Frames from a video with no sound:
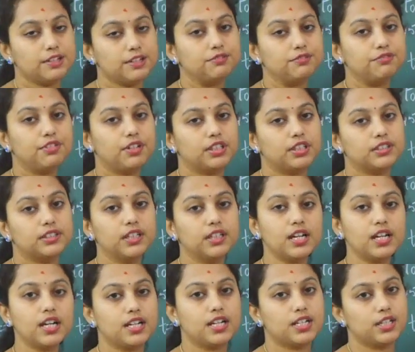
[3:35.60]
in further
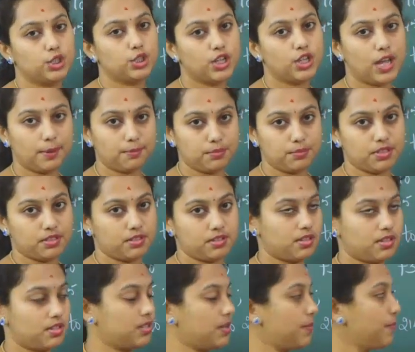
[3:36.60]

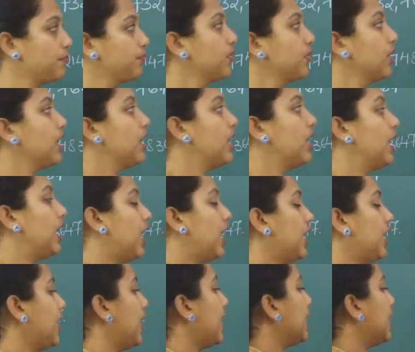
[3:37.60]
chapters. And